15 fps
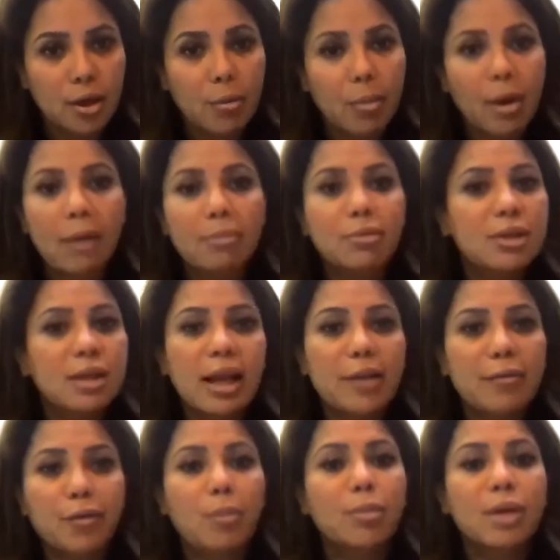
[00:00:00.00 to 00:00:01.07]
where it's
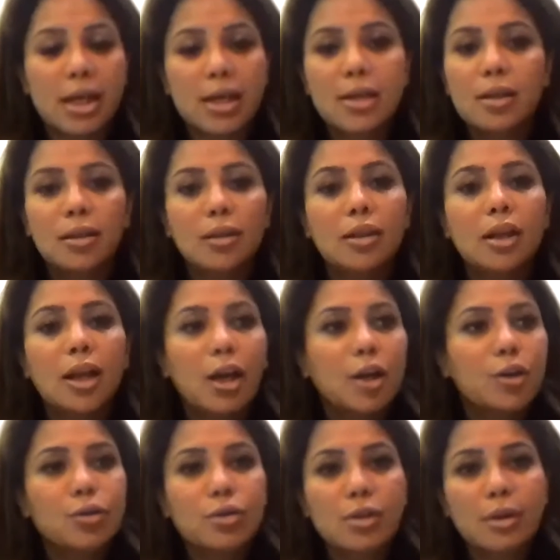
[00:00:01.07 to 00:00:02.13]
like from needle
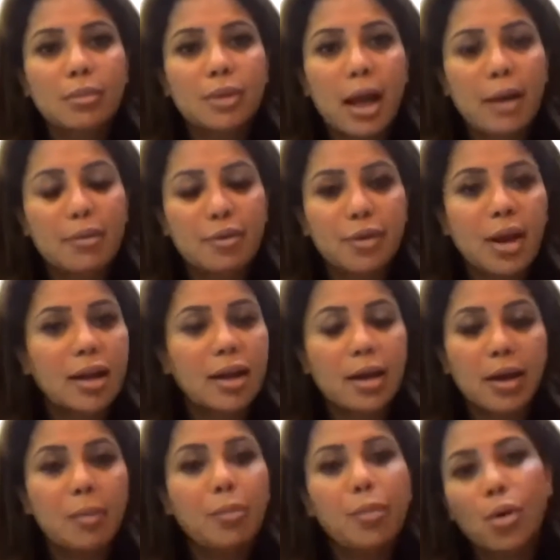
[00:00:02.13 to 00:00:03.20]
to sometimes
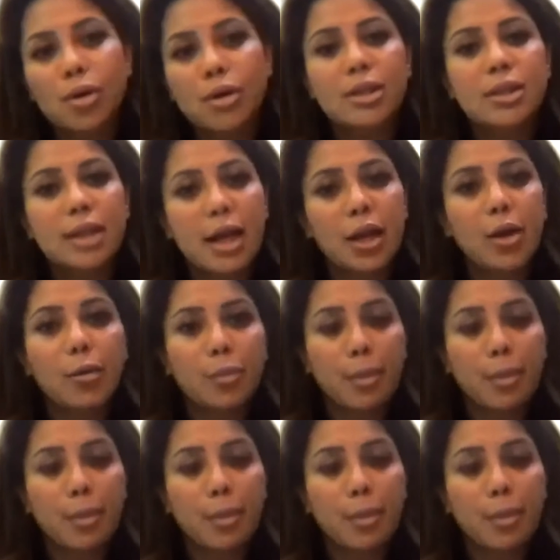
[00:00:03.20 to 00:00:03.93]
very important tech